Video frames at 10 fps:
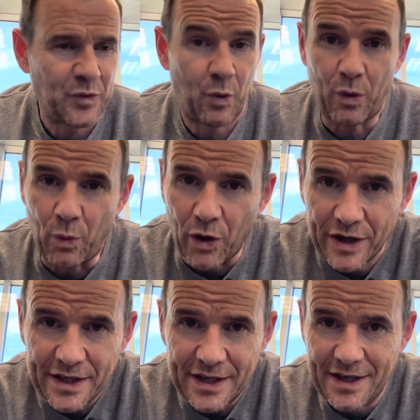we're
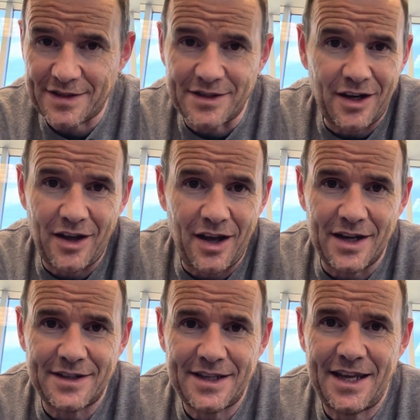working, it's not a
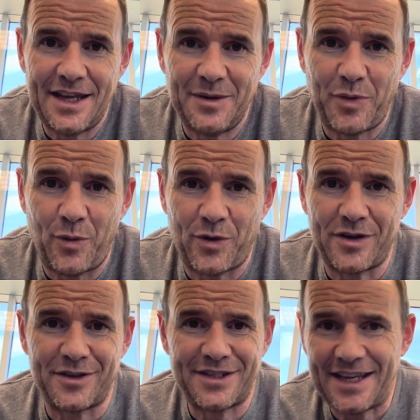holiday, but
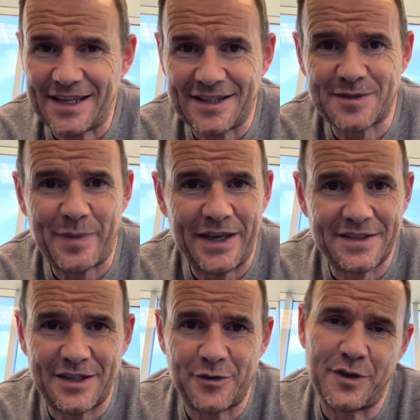we're taking space
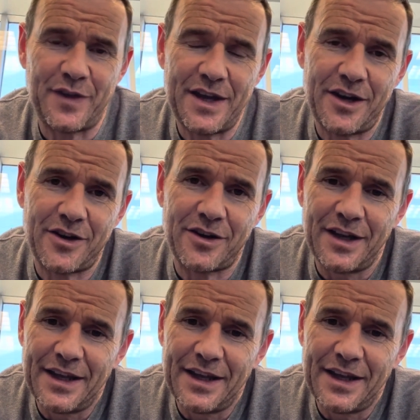here and there.